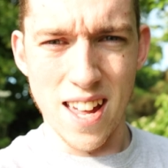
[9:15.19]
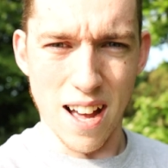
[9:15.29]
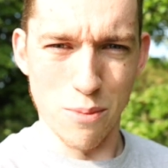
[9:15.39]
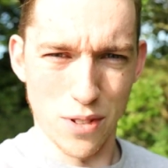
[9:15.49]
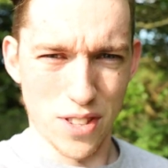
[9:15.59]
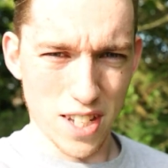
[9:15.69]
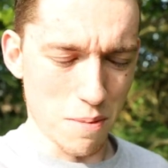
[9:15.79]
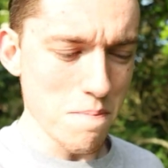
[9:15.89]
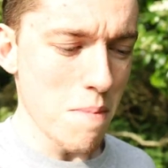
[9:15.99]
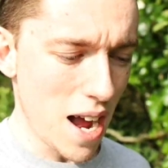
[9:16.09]
and with this
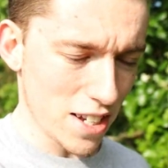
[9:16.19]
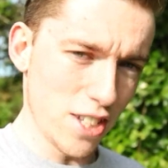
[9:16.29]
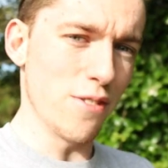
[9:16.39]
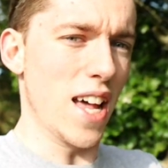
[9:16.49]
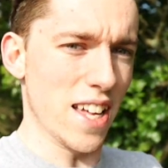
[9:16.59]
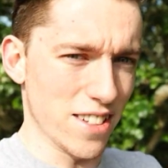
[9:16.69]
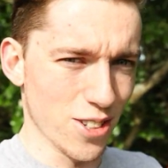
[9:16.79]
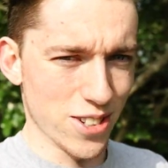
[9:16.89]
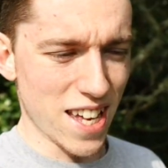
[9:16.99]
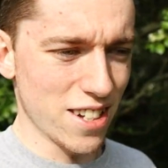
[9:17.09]
massive lens
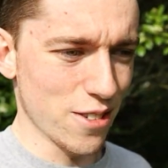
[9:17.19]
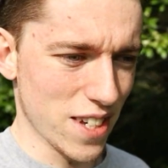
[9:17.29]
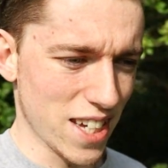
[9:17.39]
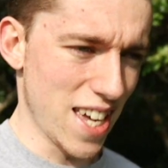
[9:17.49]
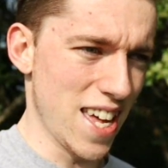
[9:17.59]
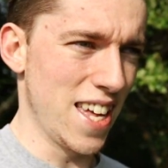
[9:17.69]
on the end of it,